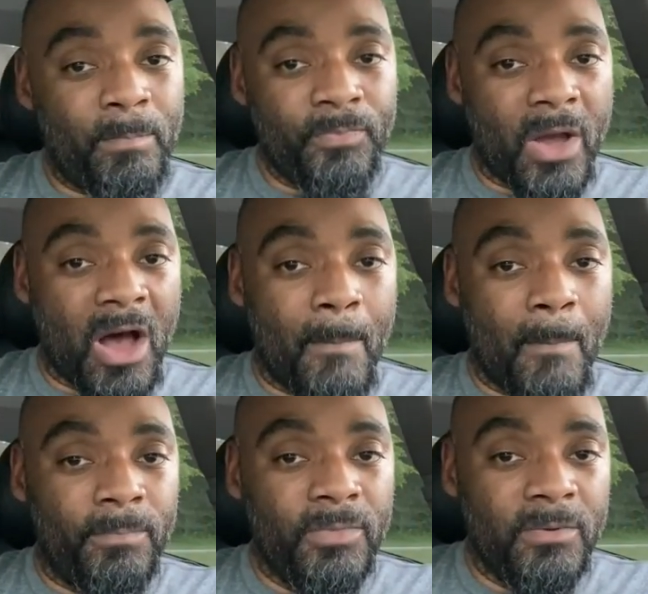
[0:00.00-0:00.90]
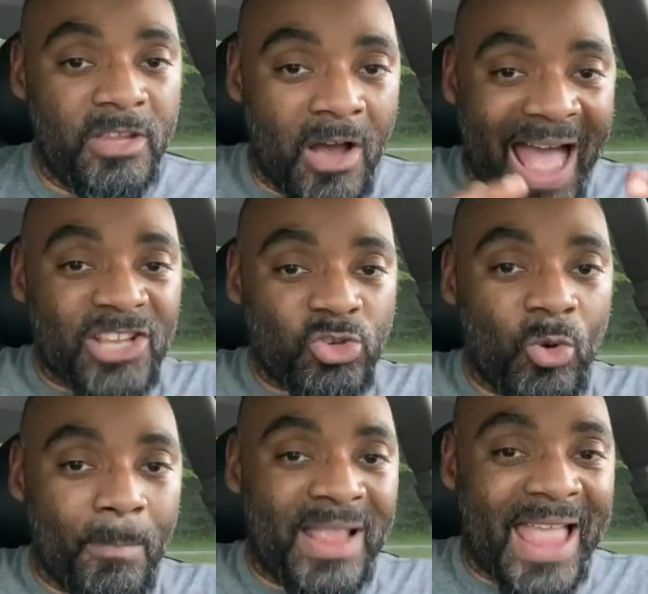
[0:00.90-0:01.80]
the
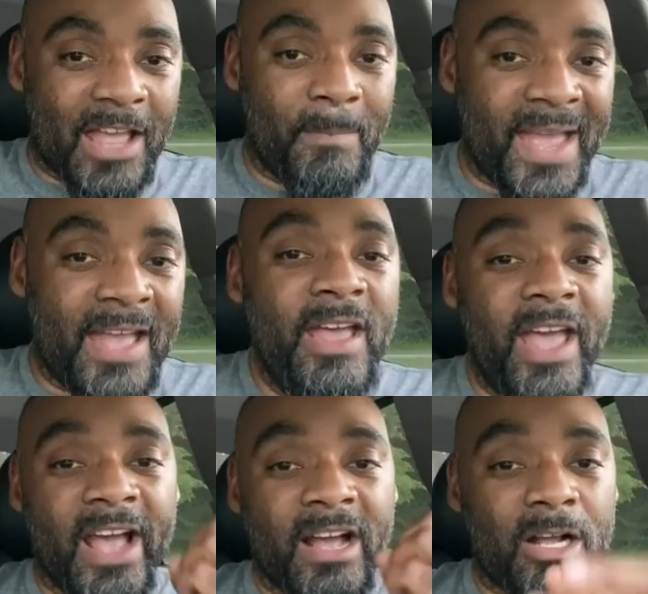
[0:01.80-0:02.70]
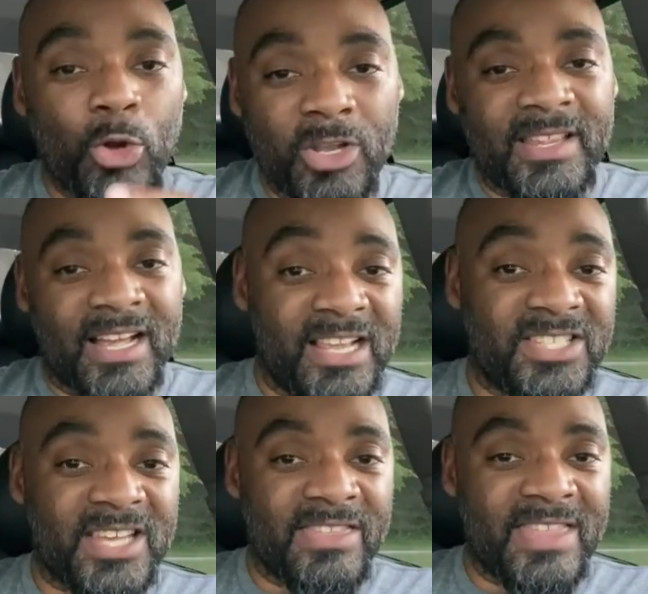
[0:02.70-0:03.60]
actual black men, including at
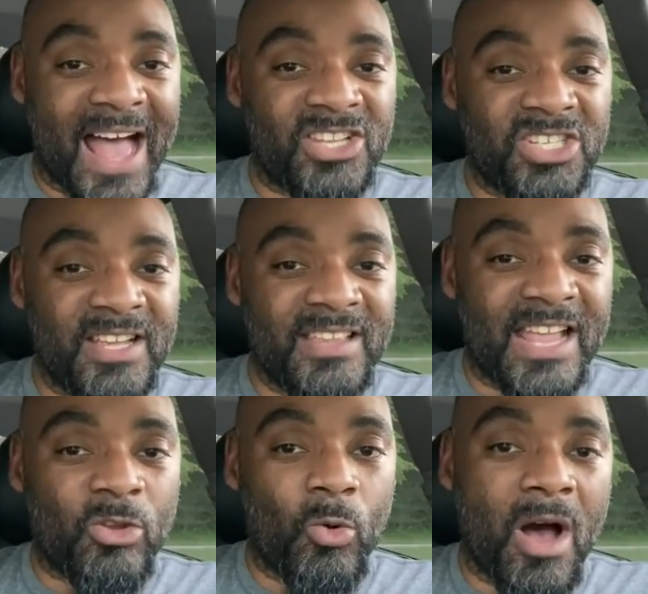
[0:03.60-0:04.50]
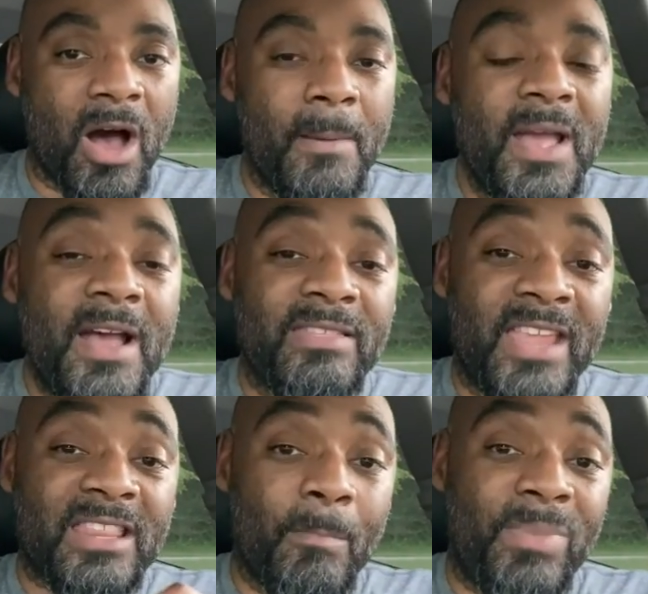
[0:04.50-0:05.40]
least announcing that
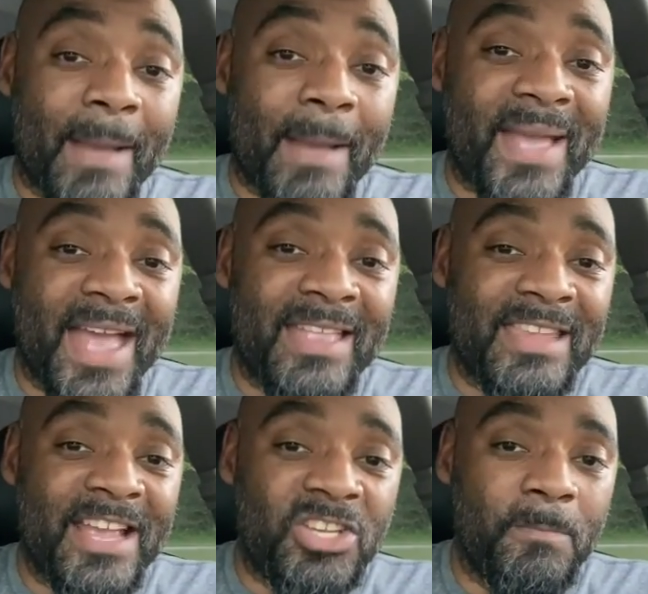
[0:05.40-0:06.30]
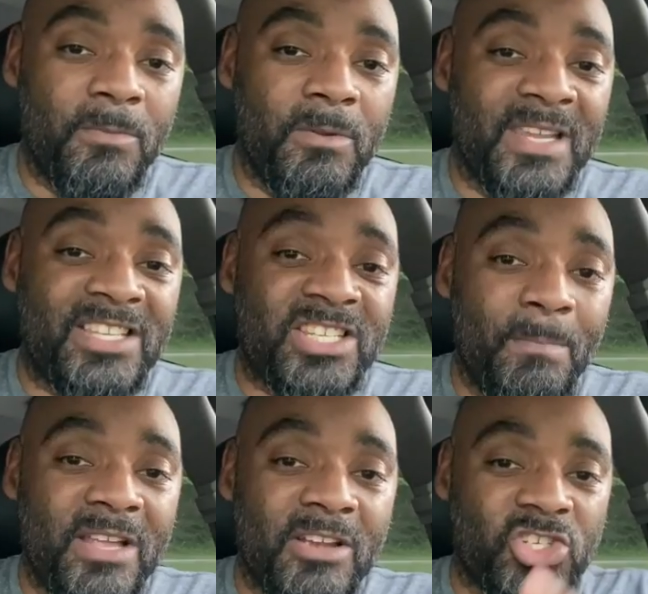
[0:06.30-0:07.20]
the black man need to
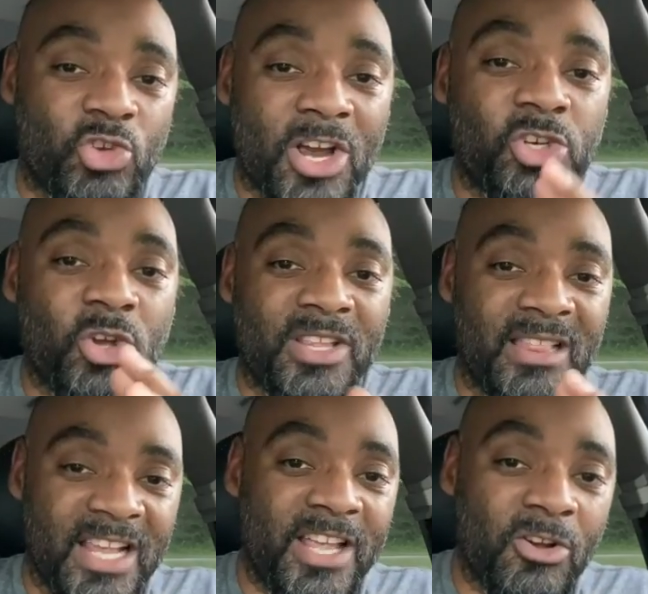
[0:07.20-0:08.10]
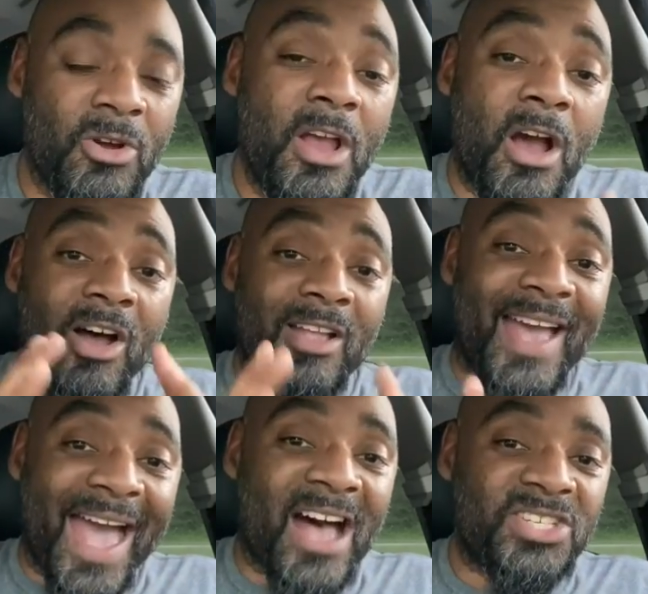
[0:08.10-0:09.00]
be the structure of the leader of
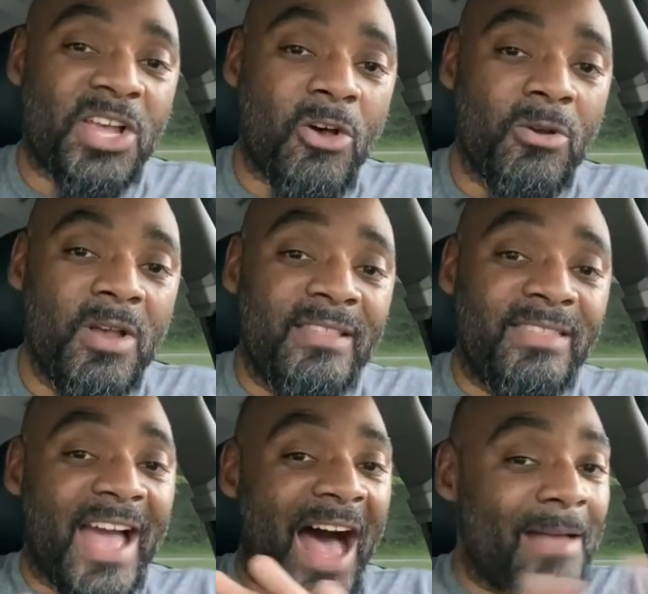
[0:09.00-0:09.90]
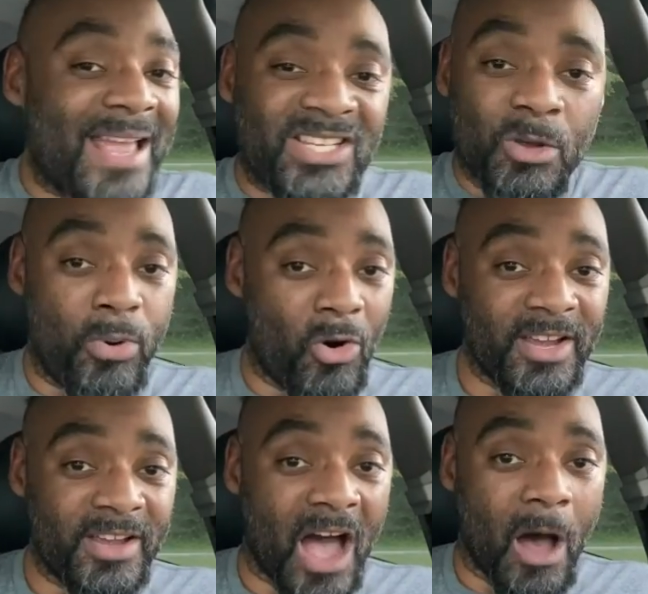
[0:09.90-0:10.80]
the household, that I'm not
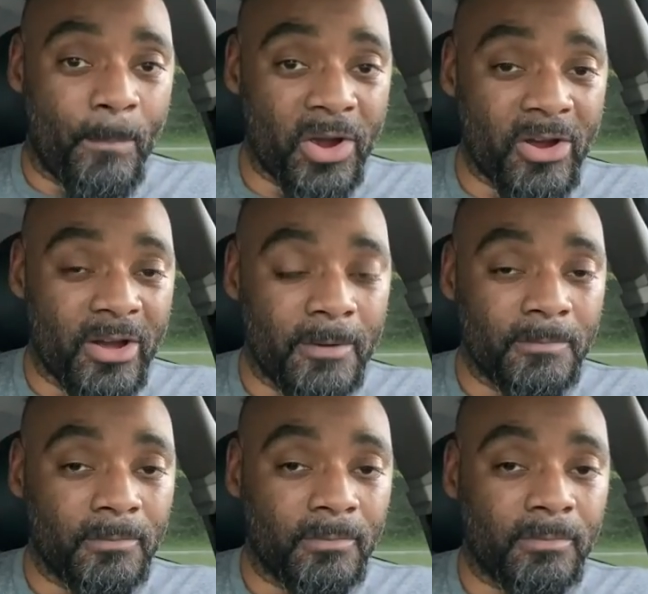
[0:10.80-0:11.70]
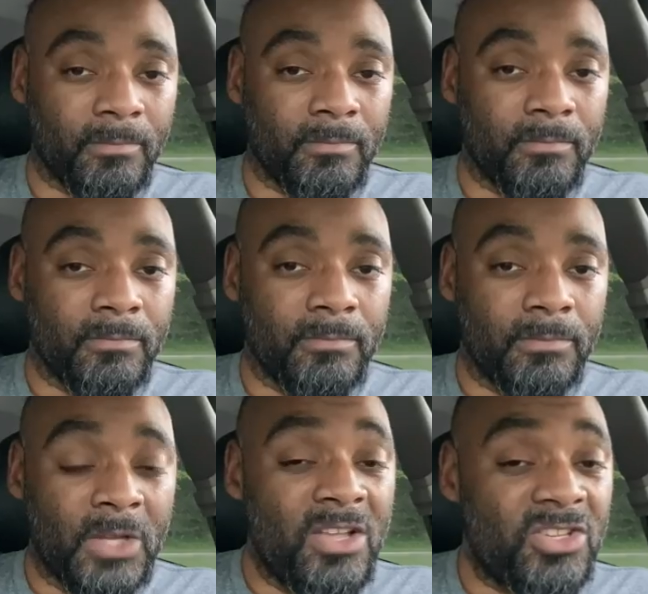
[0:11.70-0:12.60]
supporting y'all, period.
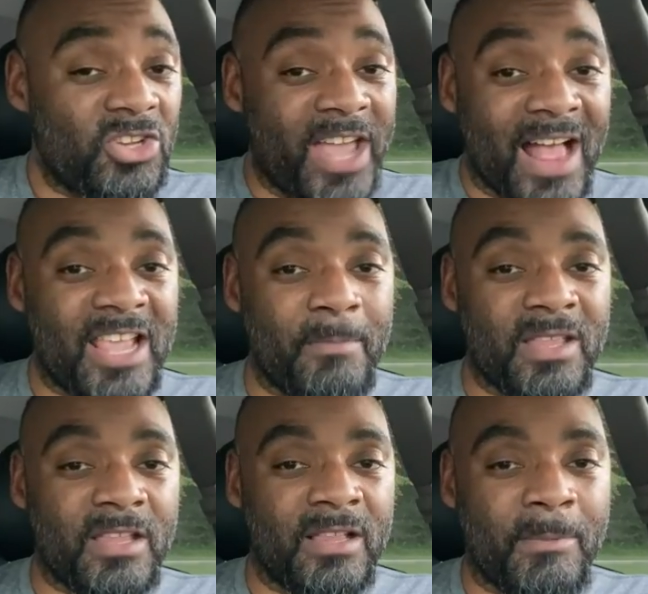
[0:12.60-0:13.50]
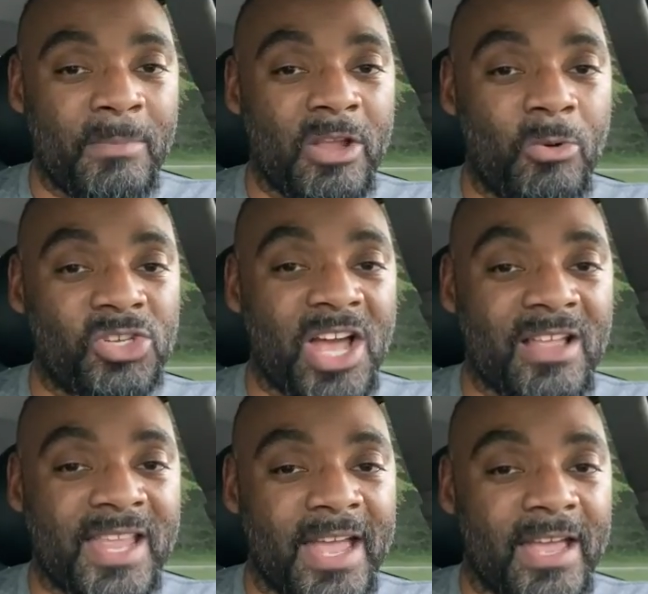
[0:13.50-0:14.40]
So y'all let me know what y'all
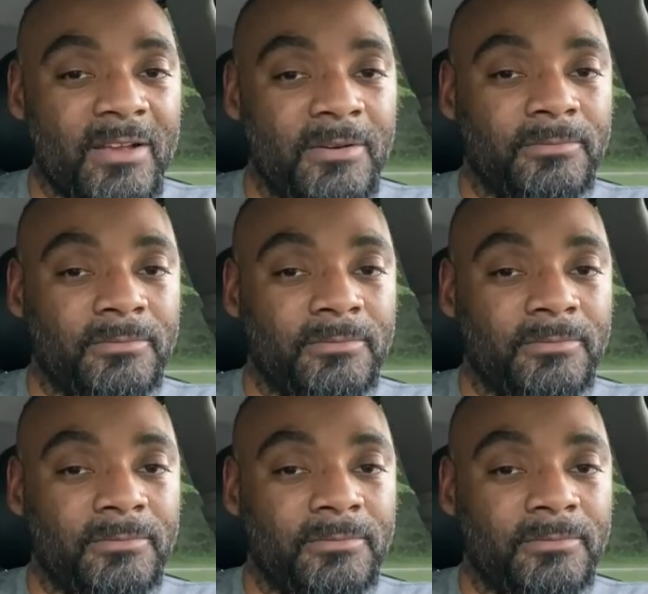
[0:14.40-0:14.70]
think.